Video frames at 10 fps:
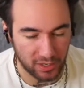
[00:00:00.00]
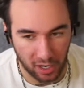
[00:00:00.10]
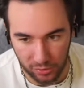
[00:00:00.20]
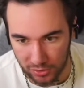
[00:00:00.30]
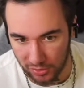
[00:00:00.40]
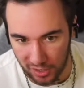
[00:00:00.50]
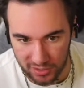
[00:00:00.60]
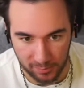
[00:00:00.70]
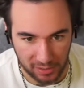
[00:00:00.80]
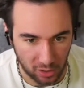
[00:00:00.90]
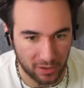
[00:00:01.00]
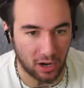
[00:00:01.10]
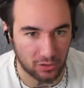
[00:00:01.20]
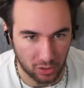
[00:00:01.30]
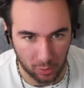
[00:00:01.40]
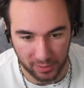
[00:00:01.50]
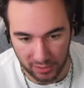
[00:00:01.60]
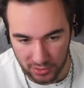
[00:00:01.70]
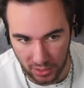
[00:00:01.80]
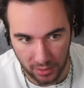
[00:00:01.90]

Naruto does to me. Oh, Naruto openings.